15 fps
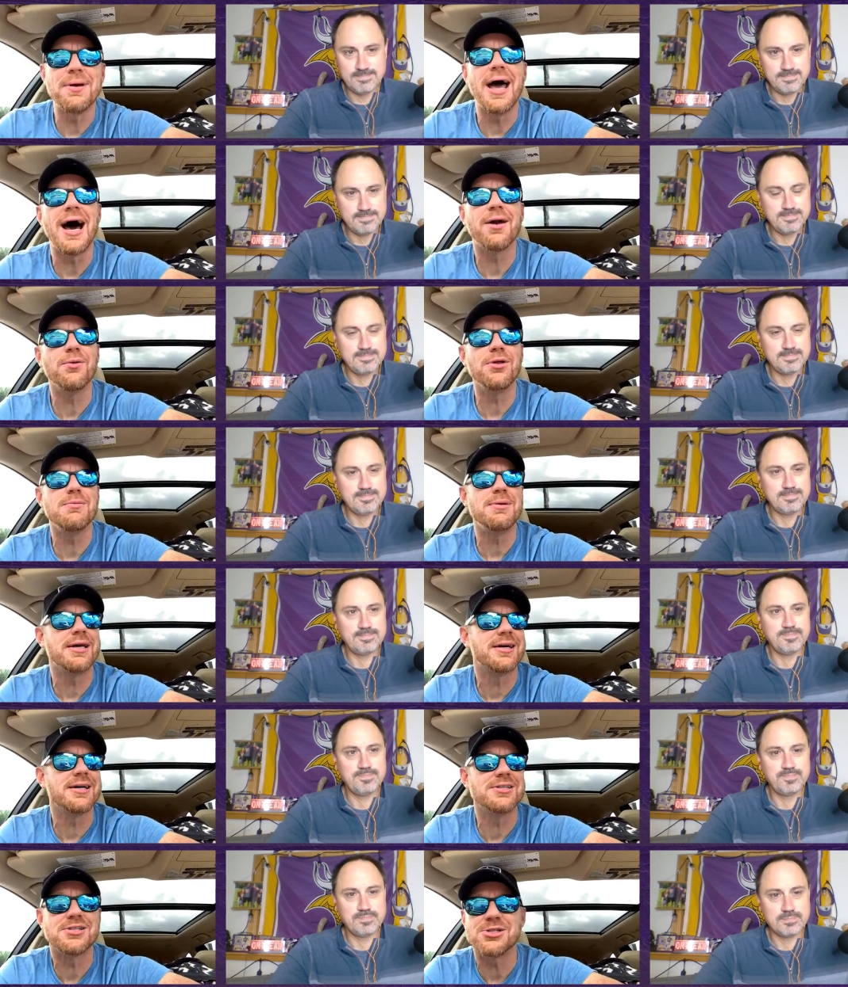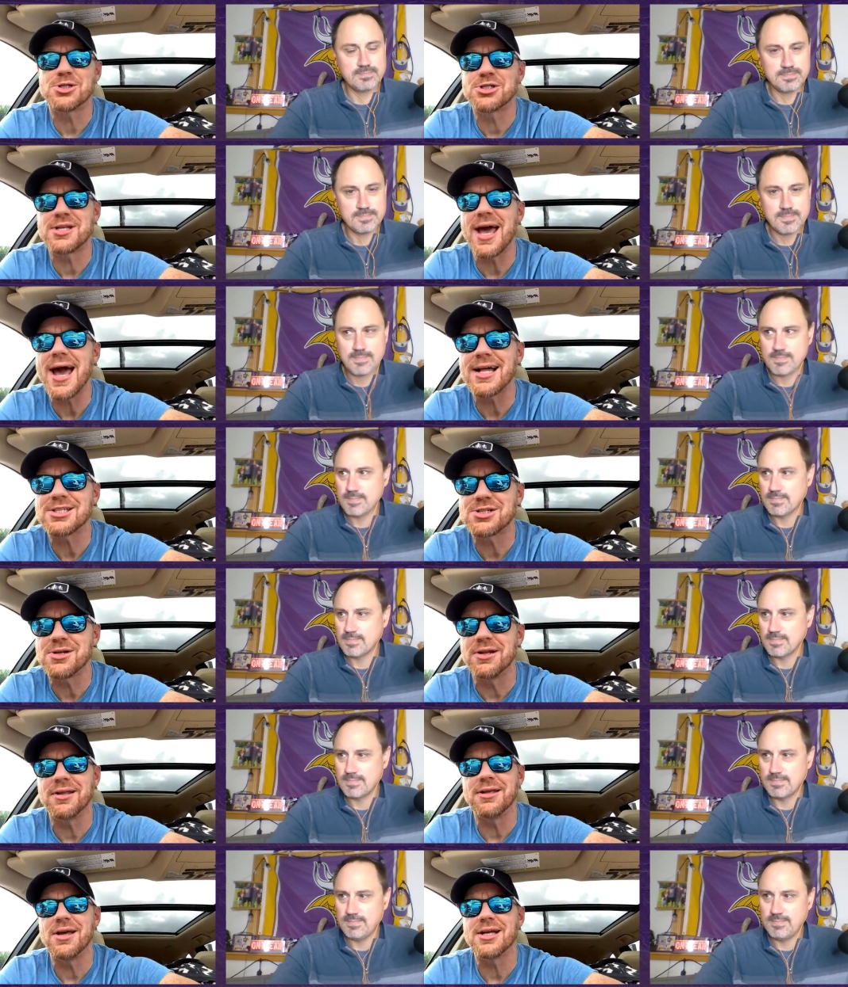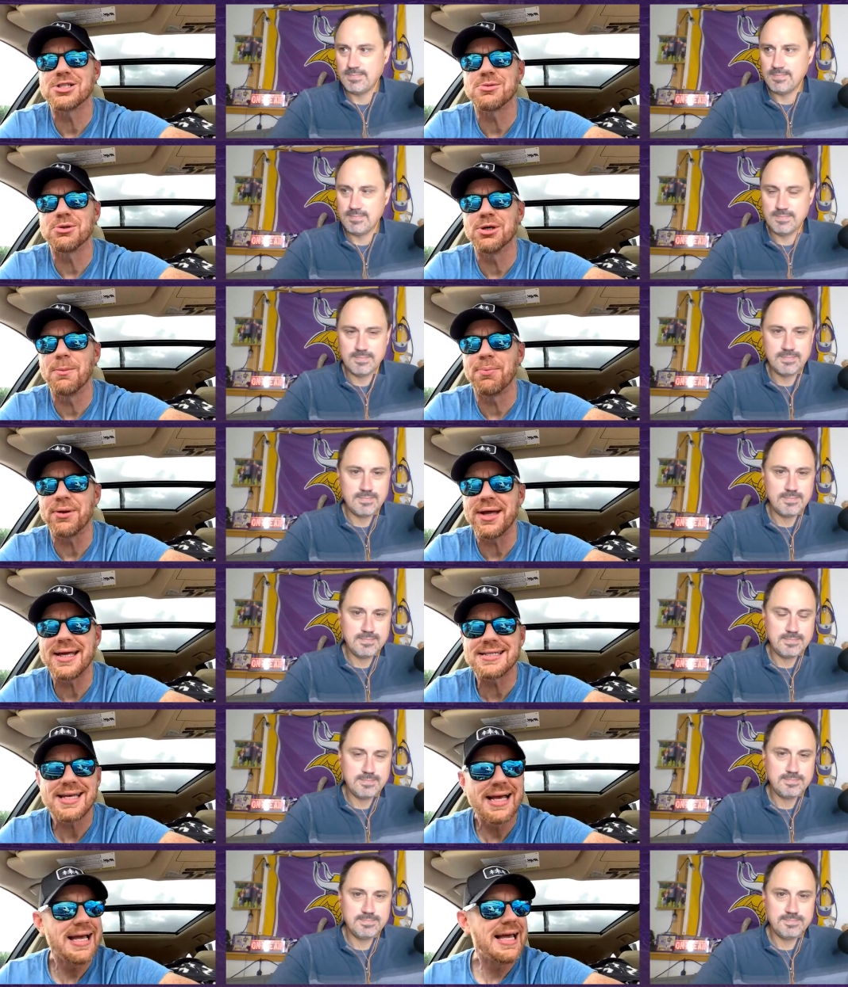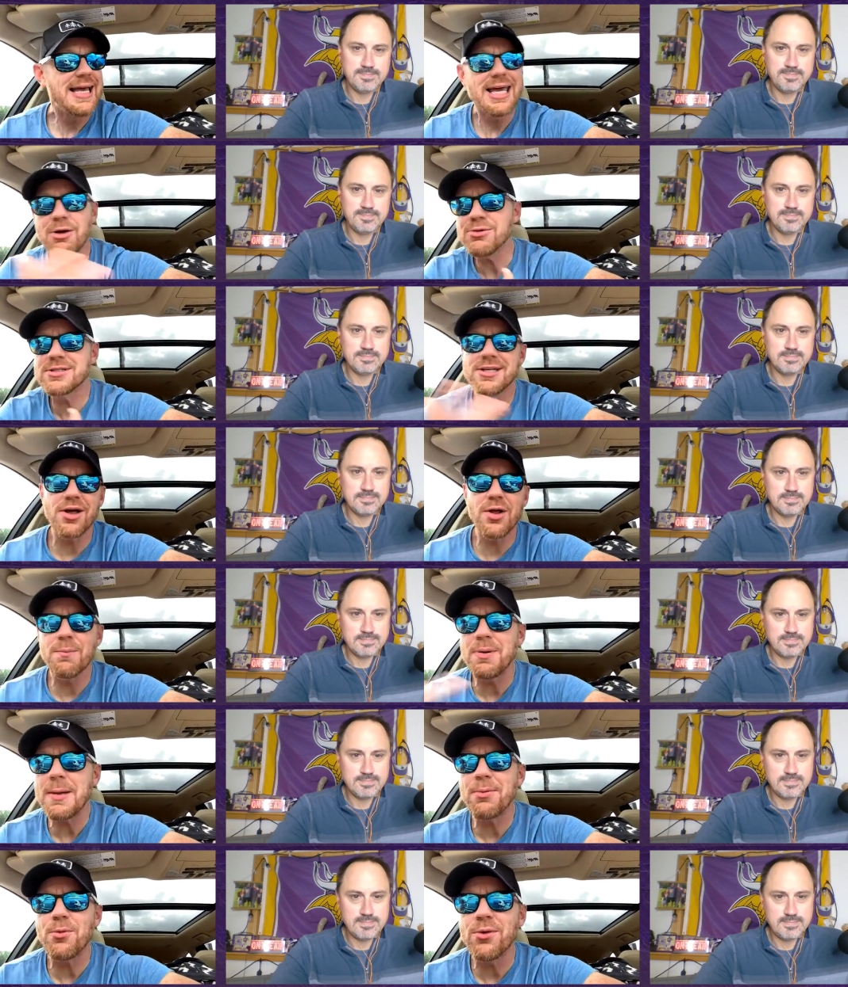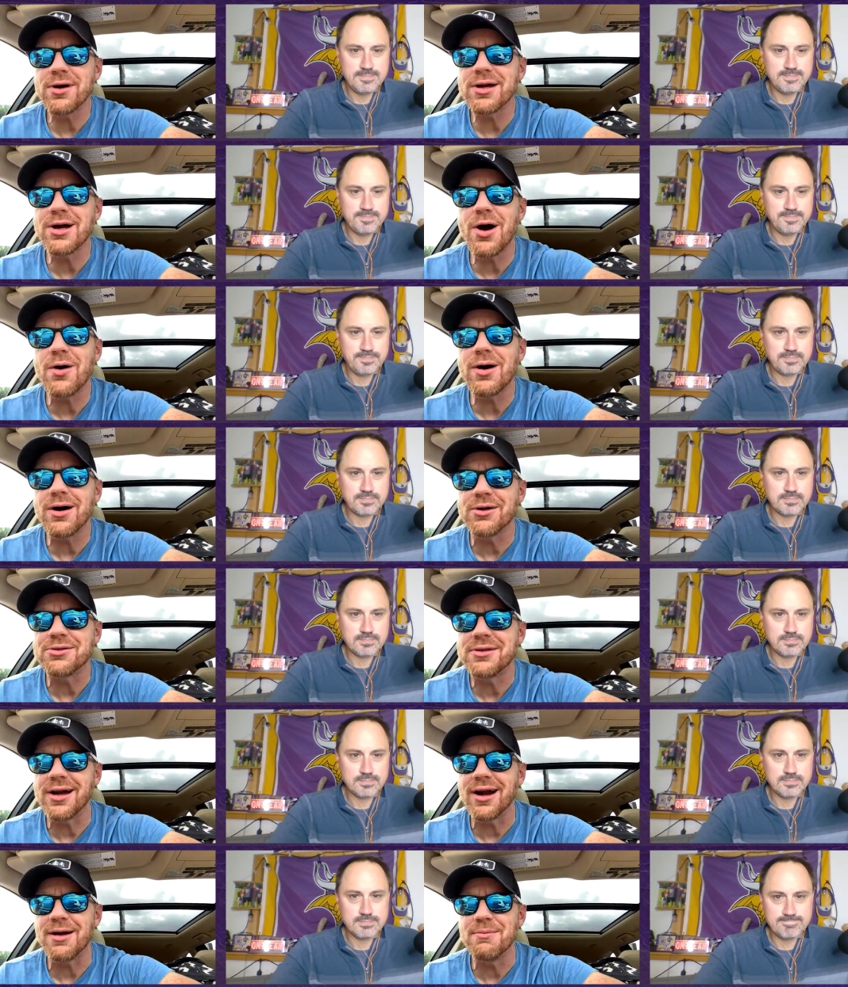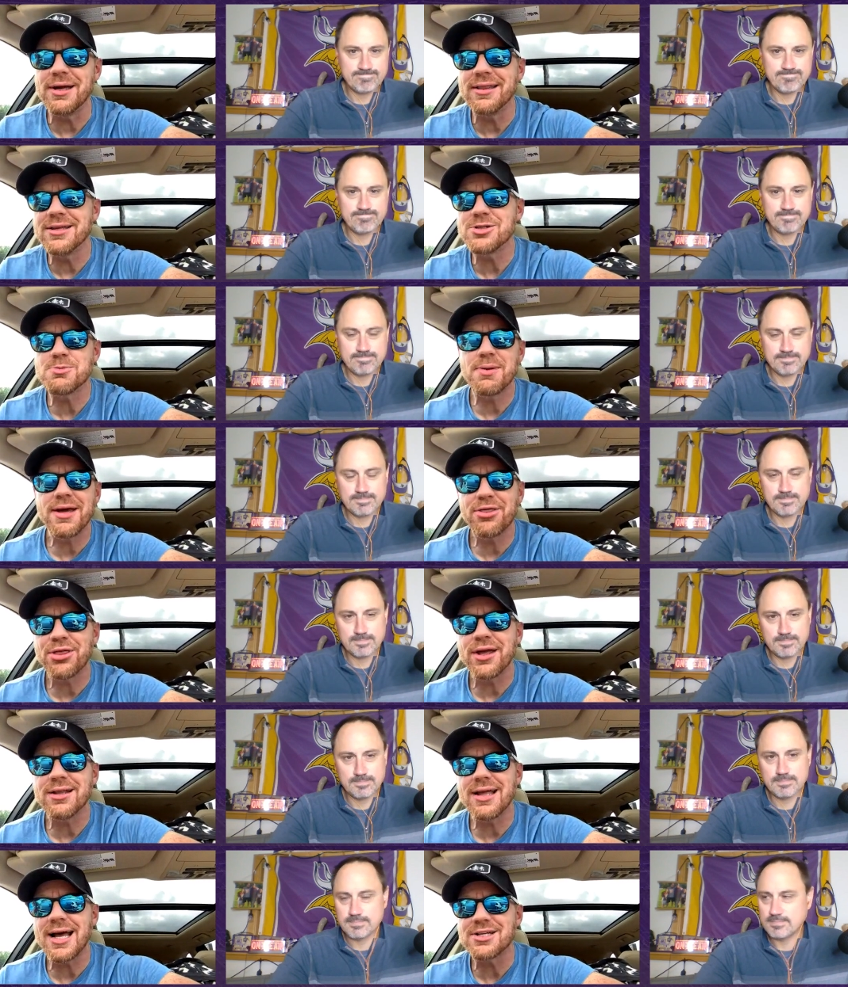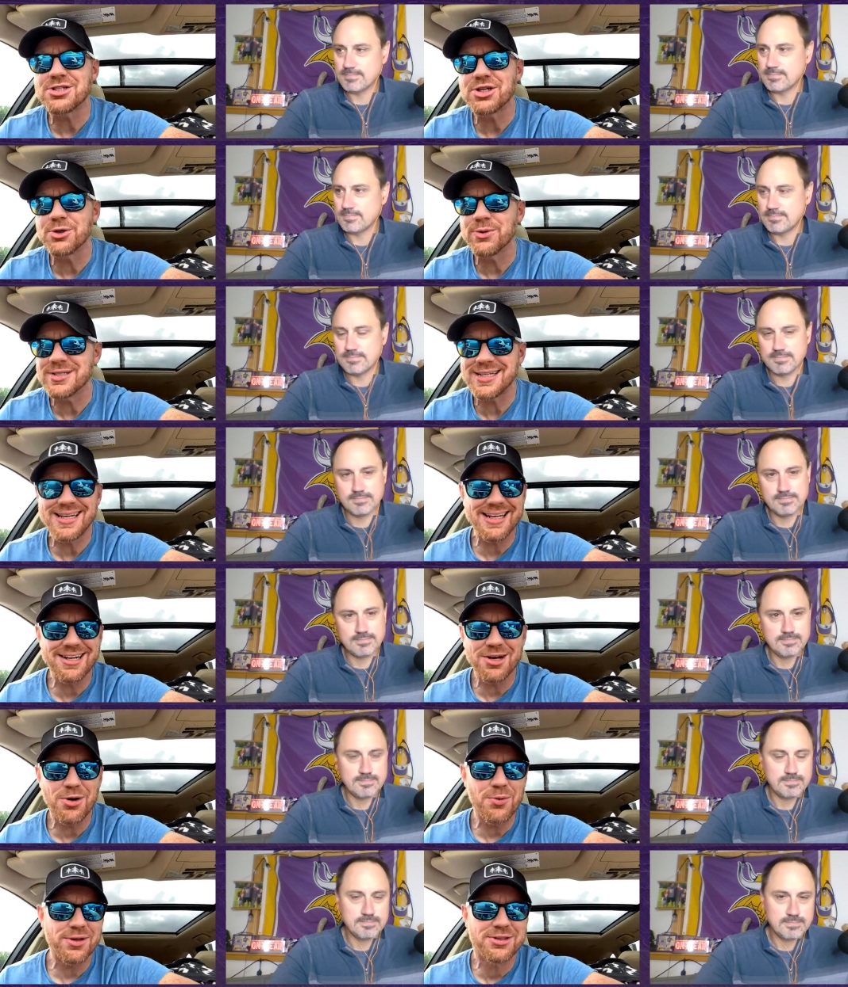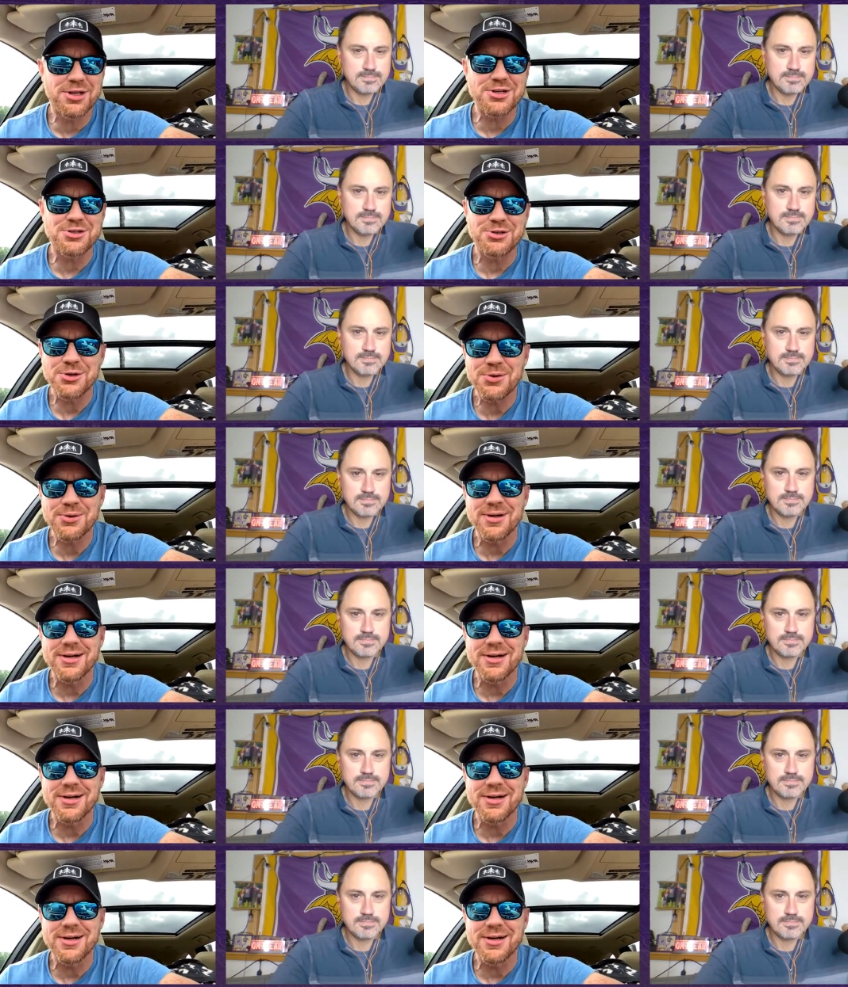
Speaker 1: Not only because his stats and he had some good plays, he was telling people where to go out there. I mean, his big thing last year was he didn't know what to do,